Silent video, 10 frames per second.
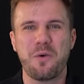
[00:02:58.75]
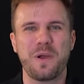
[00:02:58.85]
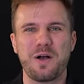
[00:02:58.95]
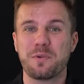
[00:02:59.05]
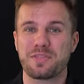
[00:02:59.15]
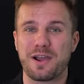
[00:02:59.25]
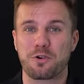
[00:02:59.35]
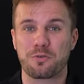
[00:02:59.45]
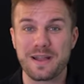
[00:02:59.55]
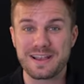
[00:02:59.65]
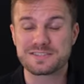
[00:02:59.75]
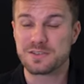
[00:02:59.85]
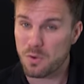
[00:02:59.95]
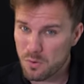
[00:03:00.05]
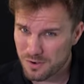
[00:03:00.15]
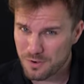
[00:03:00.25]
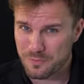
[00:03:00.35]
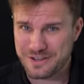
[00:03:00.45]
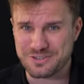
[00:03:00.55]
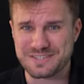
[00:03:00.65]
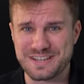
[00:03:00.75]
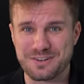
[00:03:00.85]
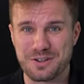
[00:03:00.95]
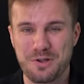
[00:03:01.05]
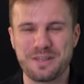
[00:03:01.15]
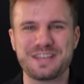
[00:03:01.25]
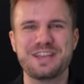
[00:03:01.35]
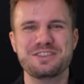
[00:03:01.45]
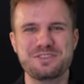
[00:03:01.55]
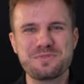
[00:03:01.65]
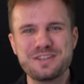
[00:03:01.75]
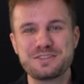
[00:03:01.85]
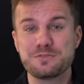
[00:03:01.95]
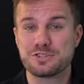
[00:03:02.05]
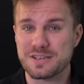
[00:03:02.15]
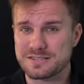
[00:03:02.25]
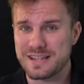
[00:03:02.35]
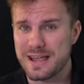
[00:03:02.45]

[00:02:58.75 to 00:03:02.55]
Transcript: Well, with our REX or range extender coding, you can do just